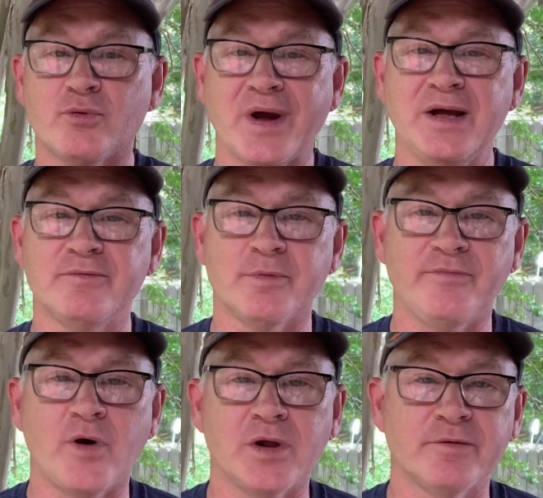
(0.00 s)
rain from
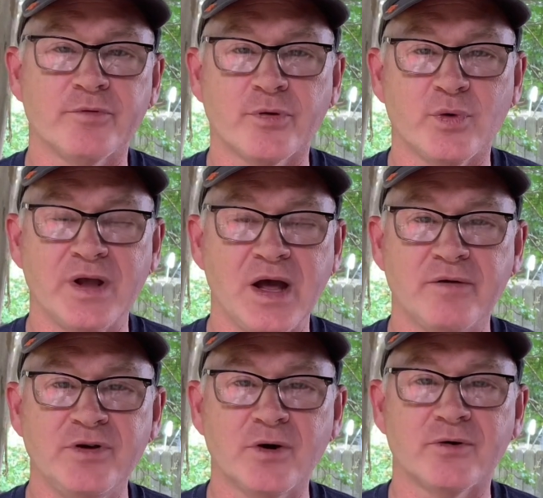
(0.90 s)
falling for
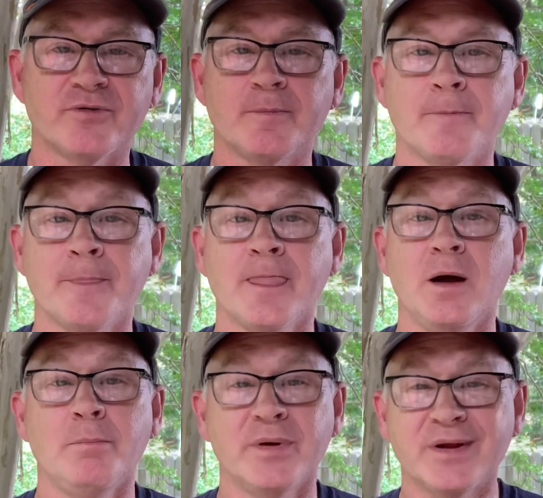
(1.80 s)
3.5 years.
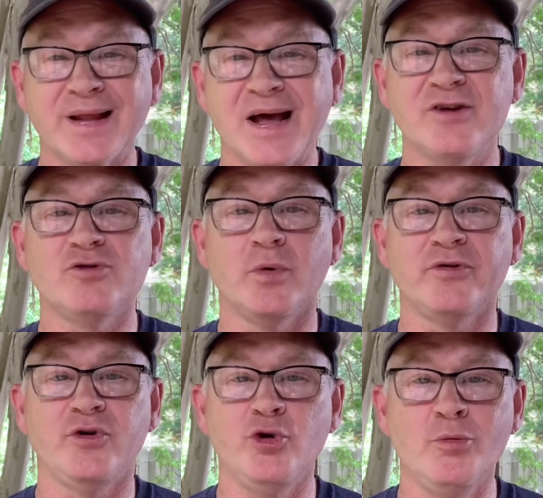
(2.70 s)
But Elijah
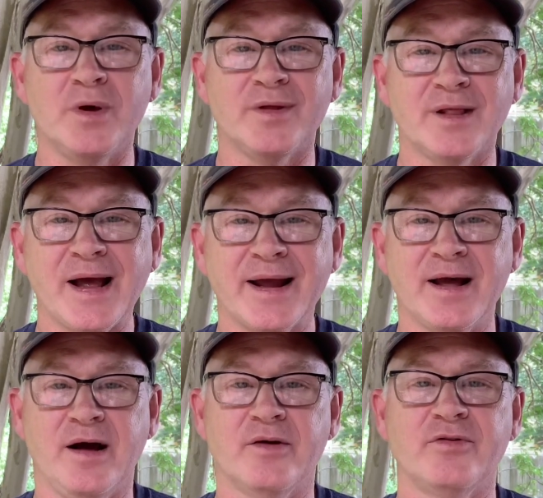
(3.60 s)
was human like
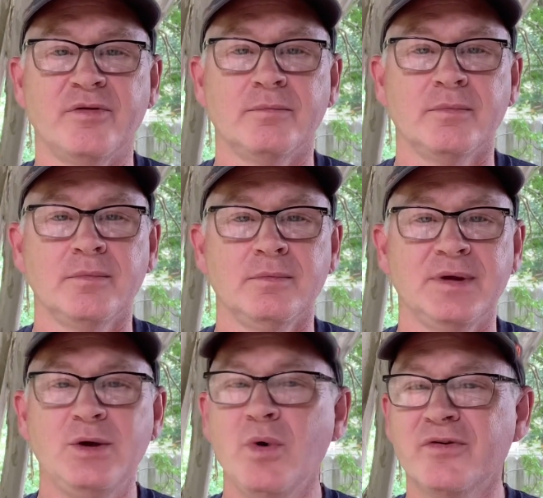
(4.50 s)
us.
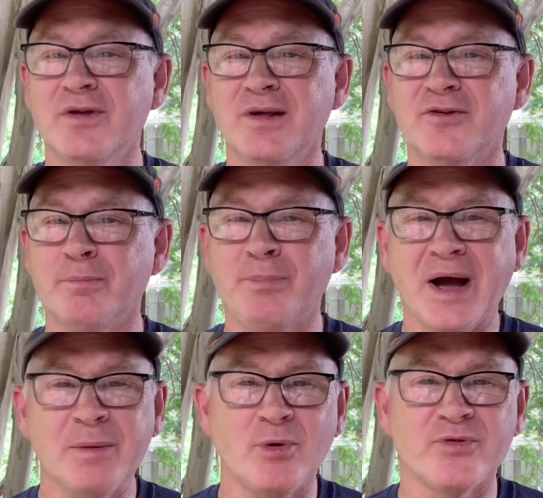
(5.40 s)
He wasn't this
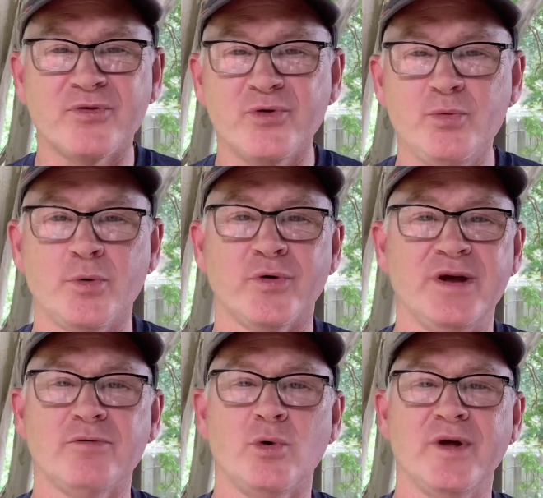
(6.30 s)
Bible
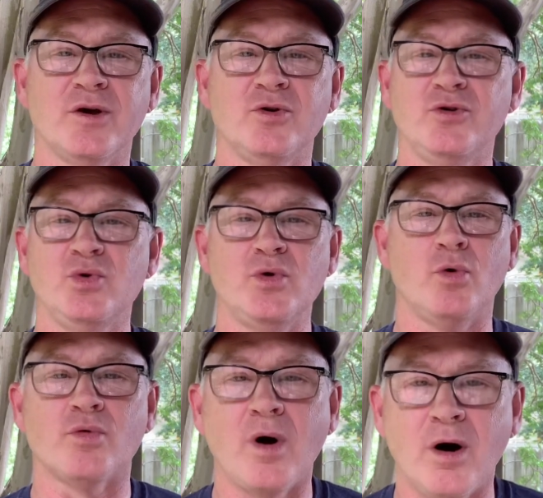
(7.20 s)
superhero that could do no
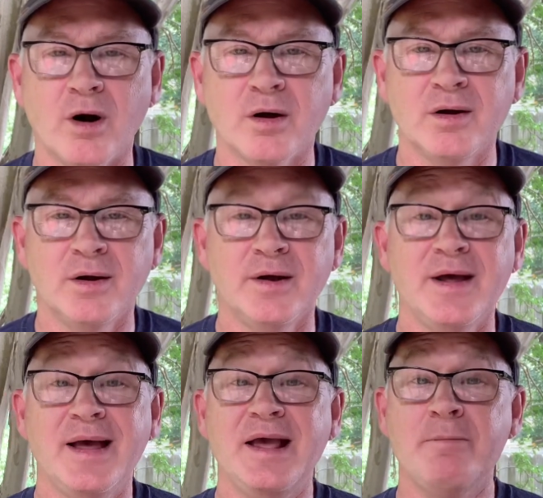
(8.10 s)
wrong.
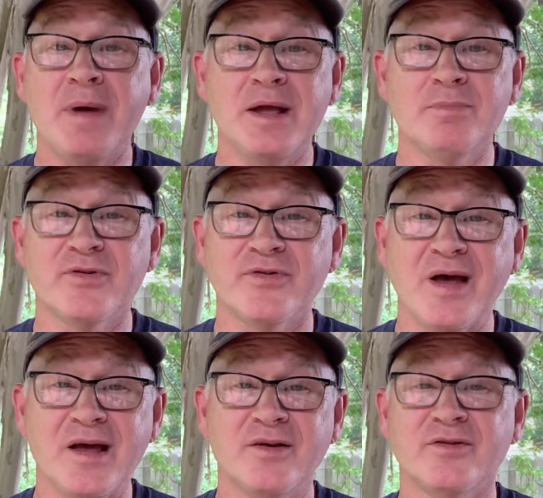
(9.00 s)
He made
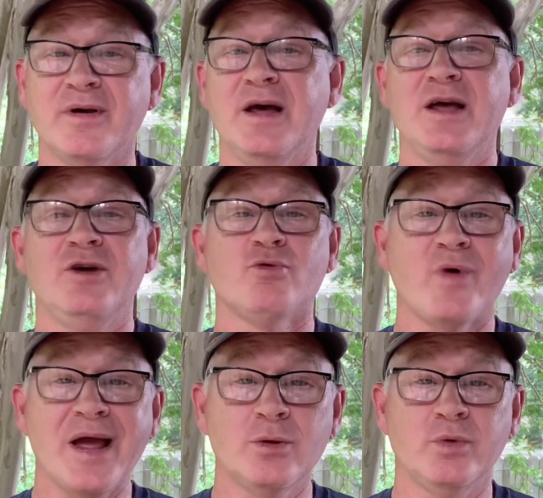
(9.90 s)
mistakes. He
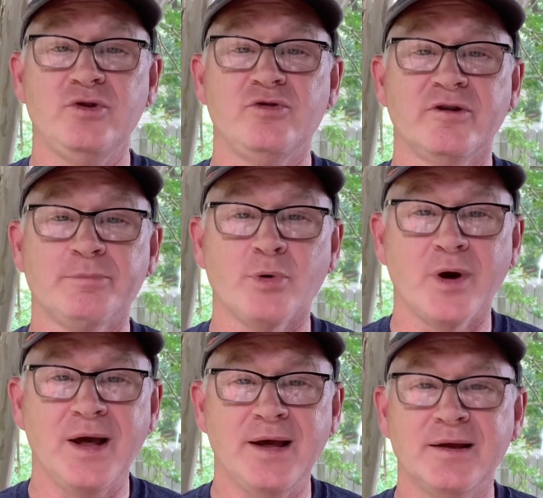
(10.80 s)
ran when he should have
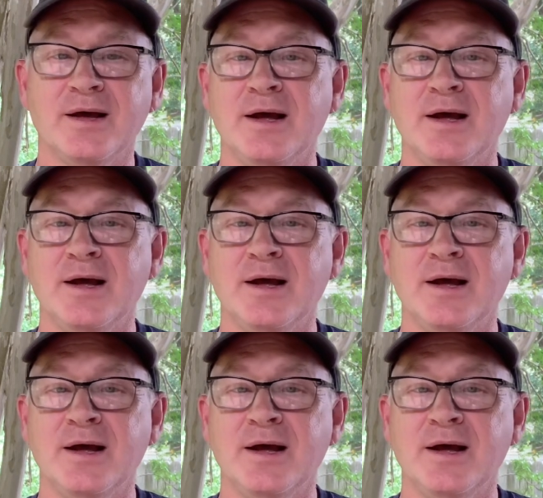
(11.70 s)
prayed.